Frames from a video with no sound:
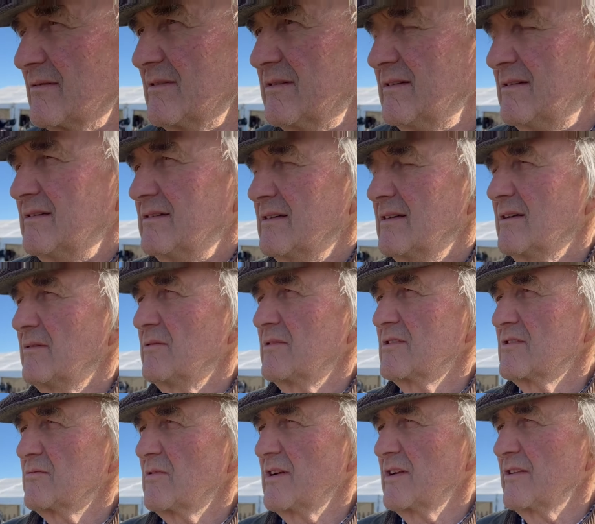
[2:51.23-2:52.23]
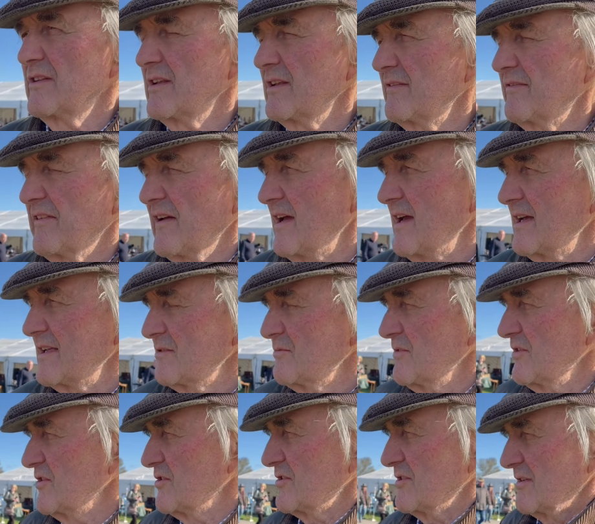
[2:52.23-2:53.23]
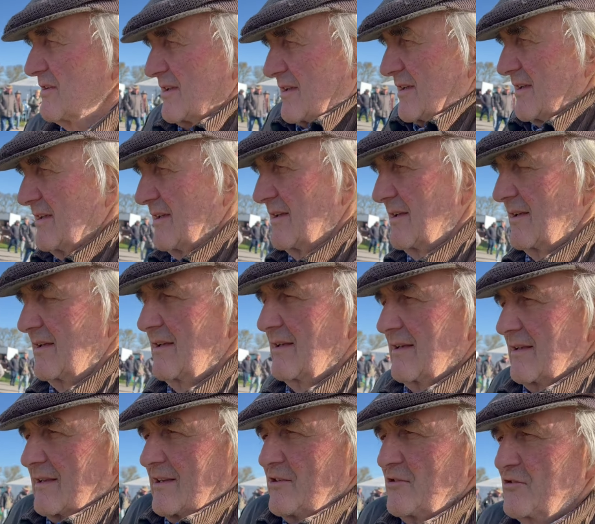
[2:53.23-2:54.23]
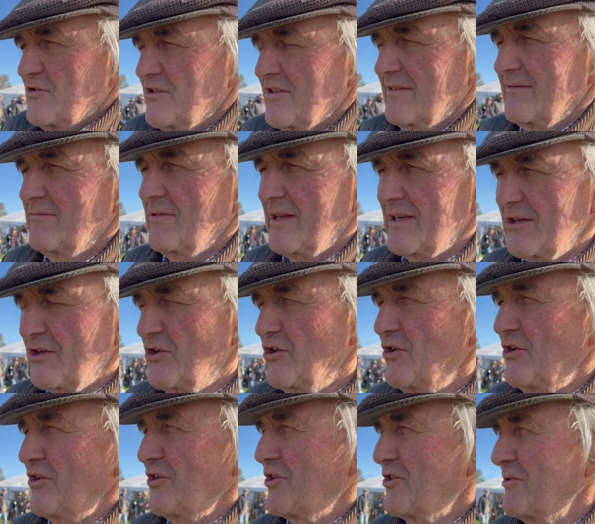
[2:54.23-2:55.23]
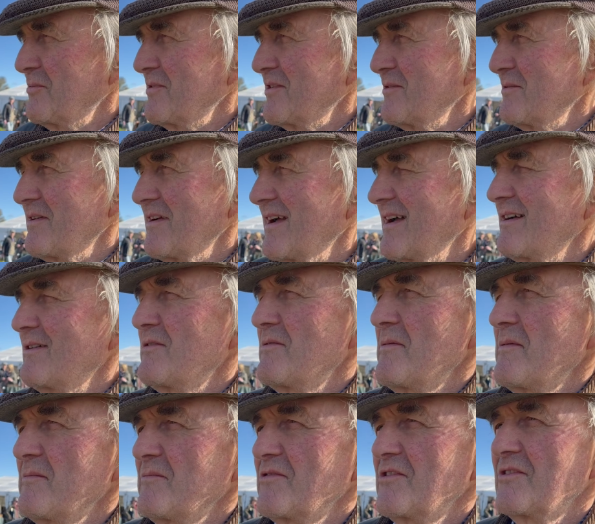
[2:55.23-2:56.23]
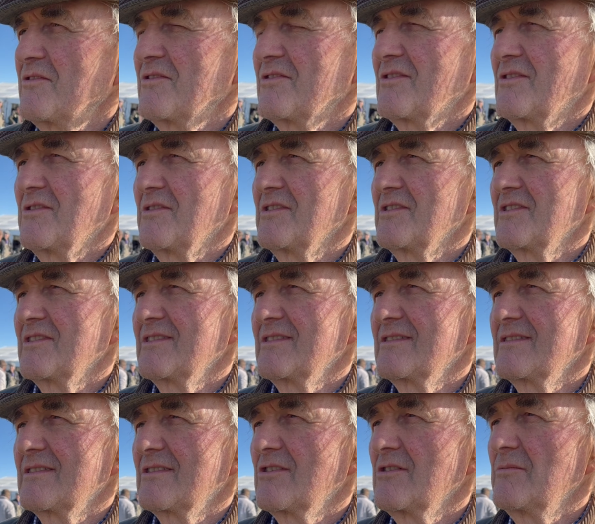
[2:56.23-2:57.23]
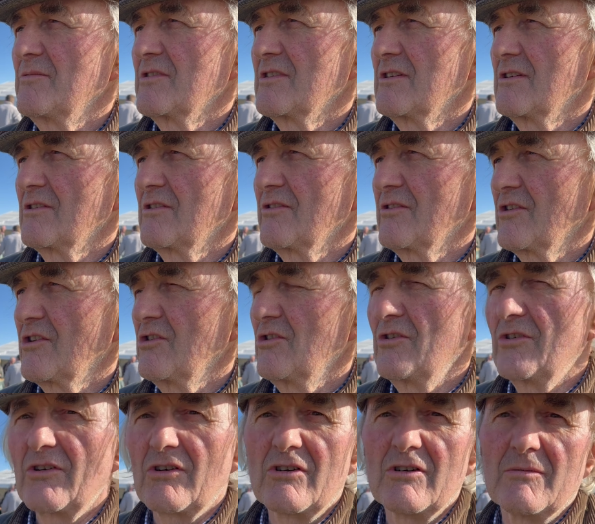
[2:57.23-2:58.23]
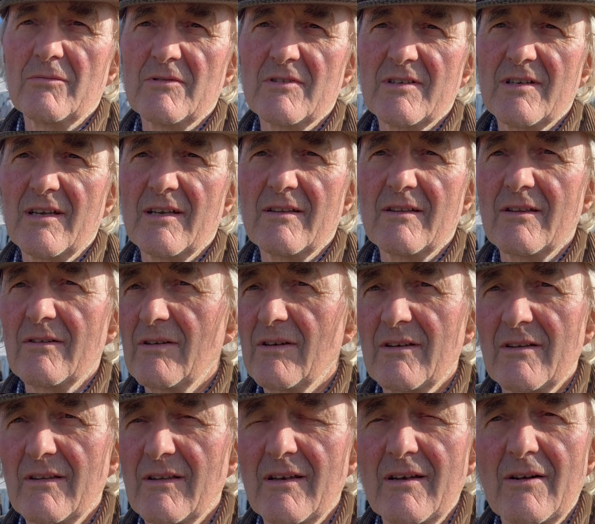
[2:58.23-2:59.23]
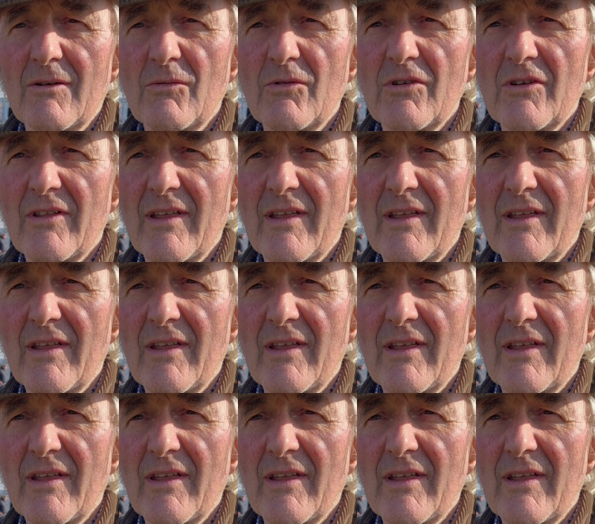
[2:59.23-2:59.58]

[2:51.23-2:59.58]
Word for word: it was one of the fairs. We used to, used to, we had a corner cupboard. I remember you going coming to look at the corner cup and saying that they're not worth